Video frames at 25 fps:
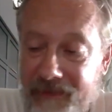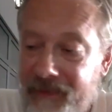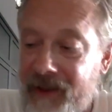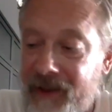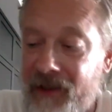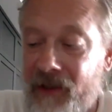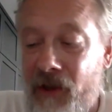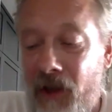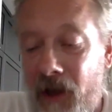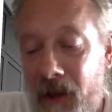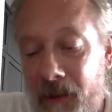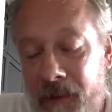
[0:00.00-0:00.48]

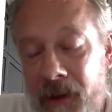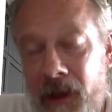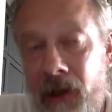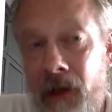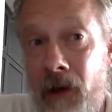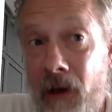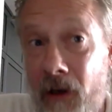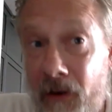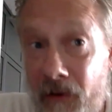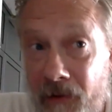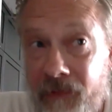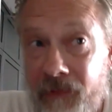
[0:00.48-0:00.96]
it's gonna be a
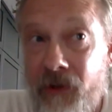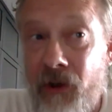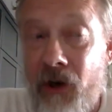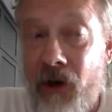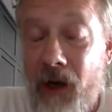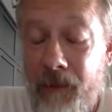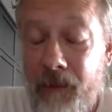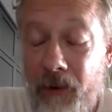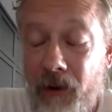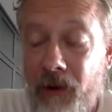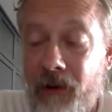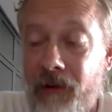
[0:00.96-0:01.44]
lot of
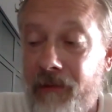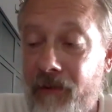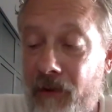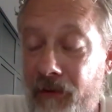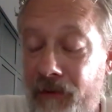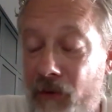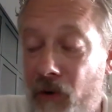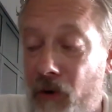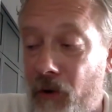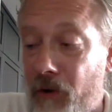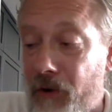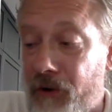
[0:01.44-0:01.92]
trouble,
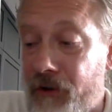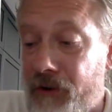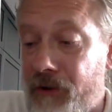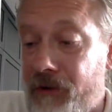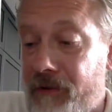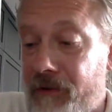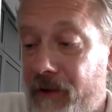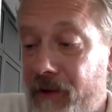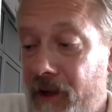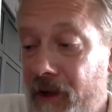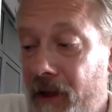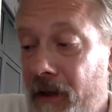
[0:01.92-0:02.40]
of
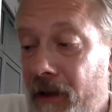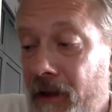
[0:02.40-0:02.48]
course.